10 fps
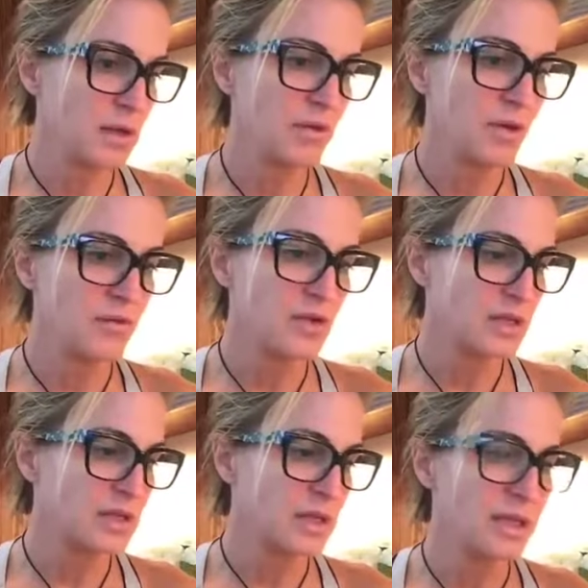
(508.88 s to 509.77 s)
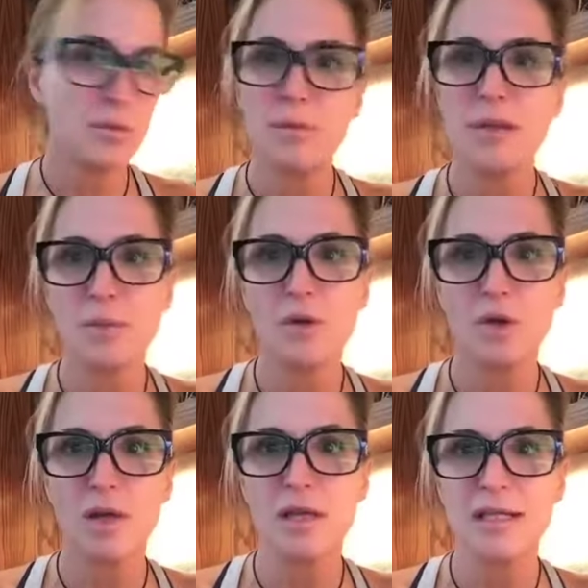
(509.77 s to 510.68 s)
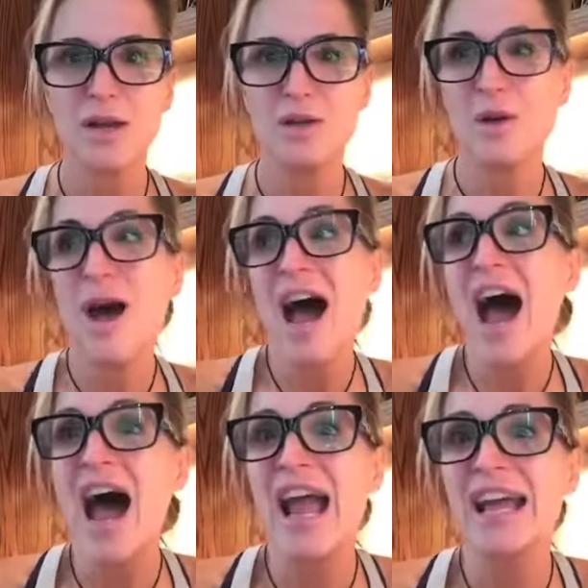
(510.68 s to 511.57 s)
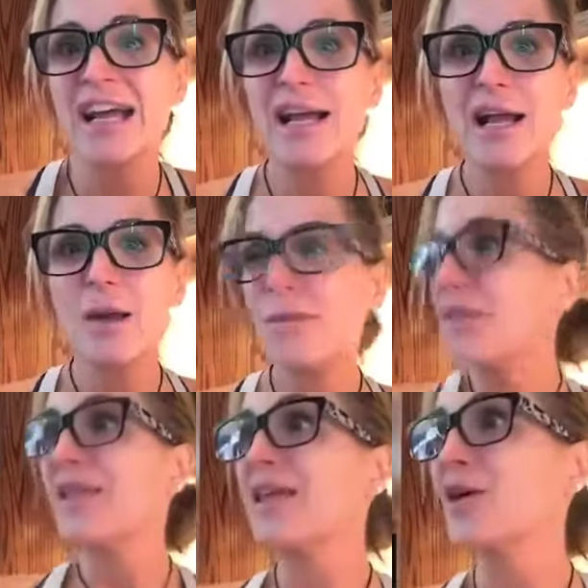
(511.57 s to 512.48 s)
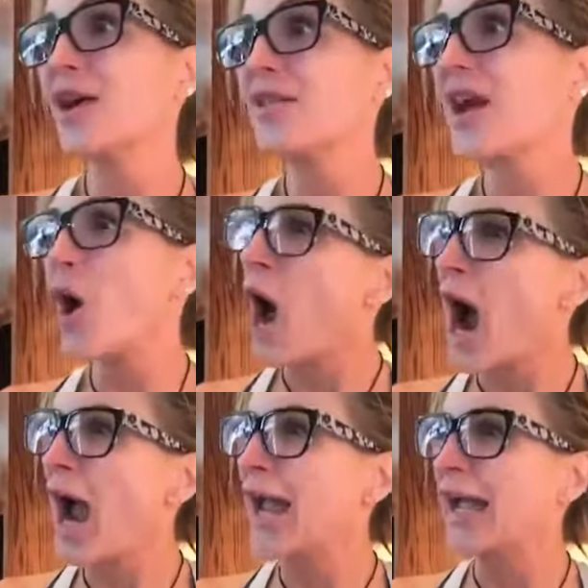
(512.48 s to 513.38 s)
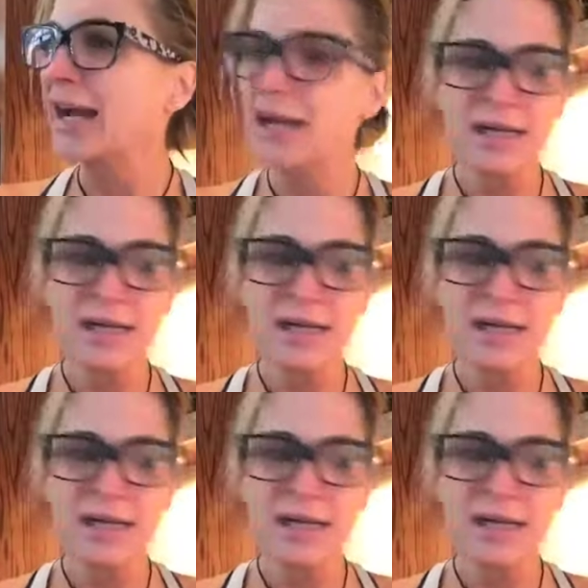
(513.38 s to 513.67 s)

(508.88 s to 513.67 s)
even though it feels silly when people are looking down and you go, hi, but then they look and they go, hi.